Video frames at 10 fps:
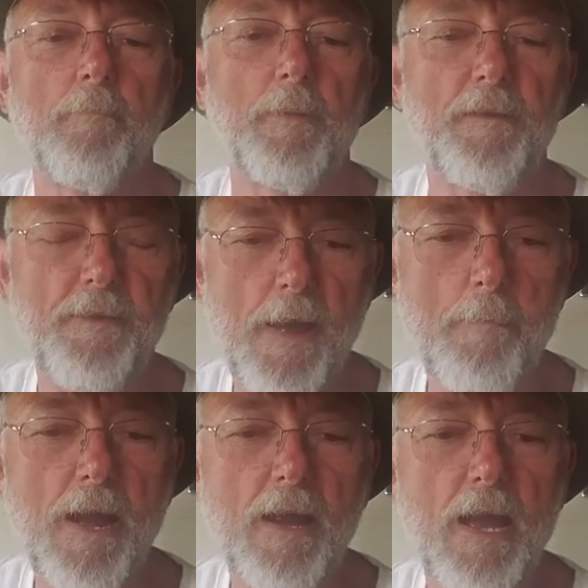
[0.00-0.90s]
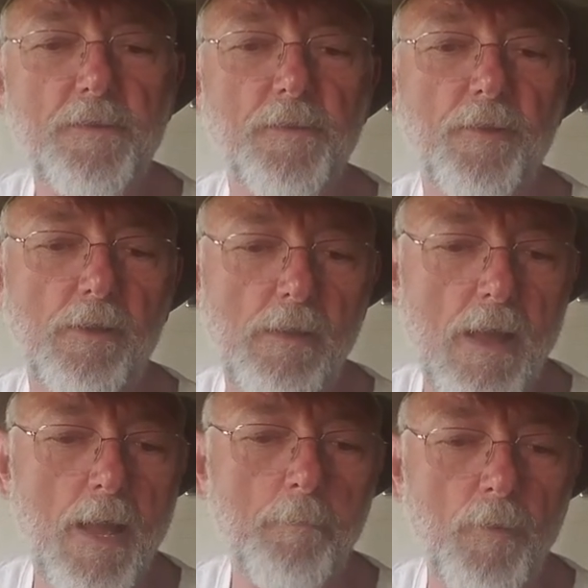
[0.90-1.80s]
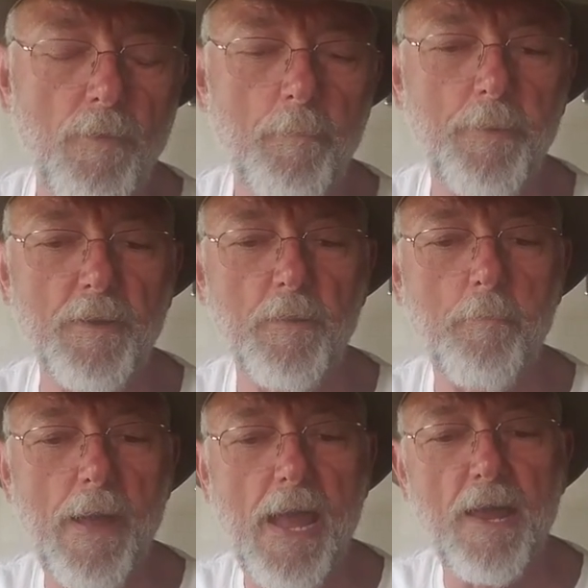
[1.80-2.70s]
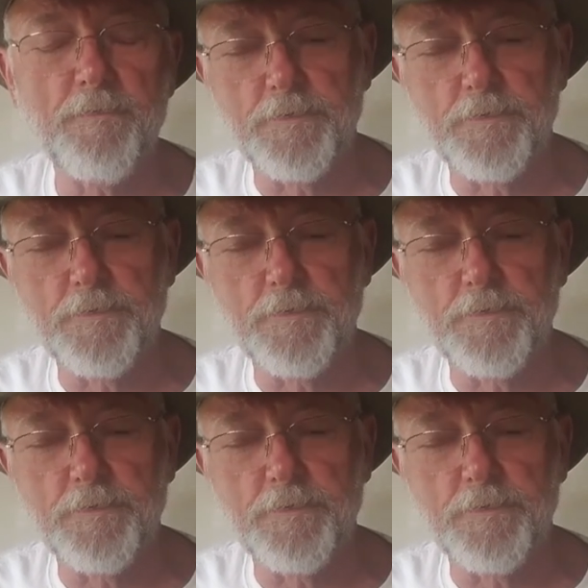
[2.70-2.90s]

By the time I got to the climb going up into the pass,